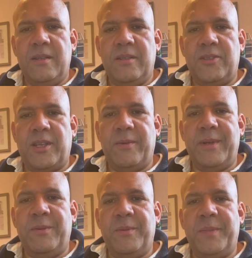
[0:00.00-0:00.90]
So
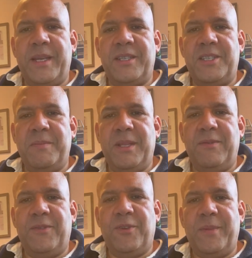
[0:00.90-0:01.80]
it will be a similar
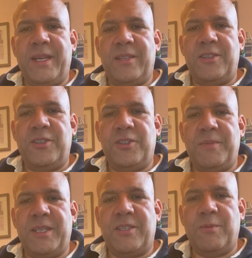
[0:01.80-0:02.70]
format to
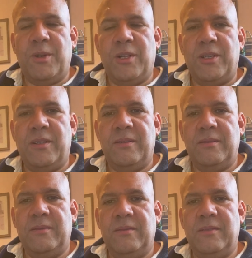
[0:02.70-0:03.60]
Semester 1,
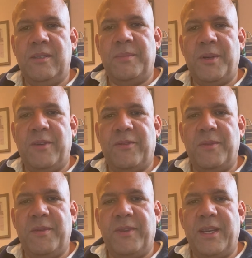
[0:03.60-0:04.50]
apart
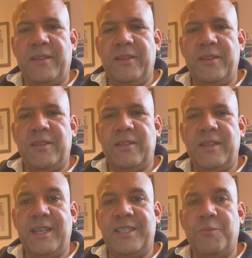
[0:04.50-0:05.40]
from the fact that
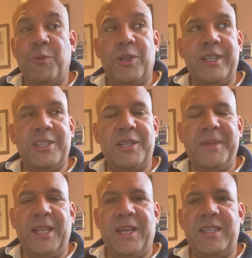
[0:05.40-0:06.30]
it's going to
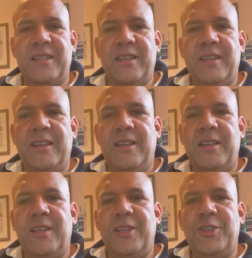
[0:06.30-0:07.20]
be lighter,
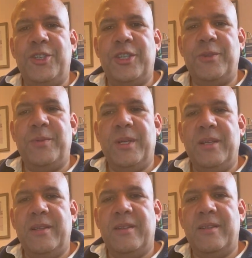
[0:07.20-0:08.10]
and 2,
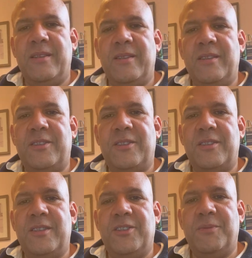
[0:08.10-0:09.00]
the
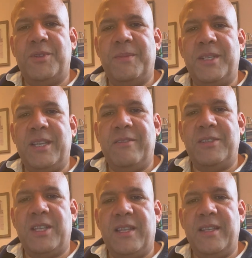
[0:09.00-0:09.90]
subject material
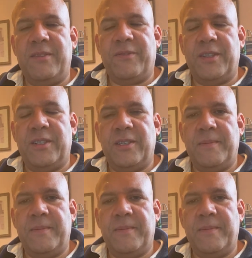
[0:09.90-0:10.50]
is slightly different.